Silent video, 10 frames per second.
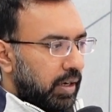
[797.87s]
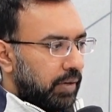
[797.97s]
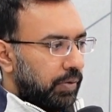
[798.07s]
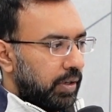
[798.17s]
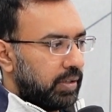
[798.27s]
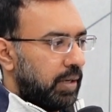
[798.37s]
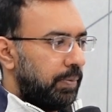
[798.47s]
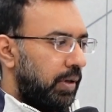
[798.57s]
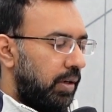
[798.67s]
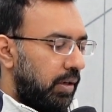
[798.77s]
Like for
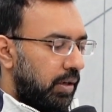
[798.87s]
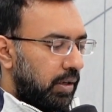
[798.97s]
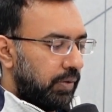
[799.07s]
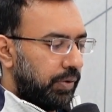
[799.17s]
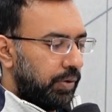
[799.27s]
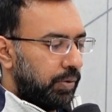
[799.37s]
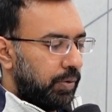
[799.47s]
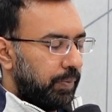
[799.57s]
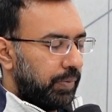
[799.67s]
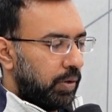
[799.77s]
example, if you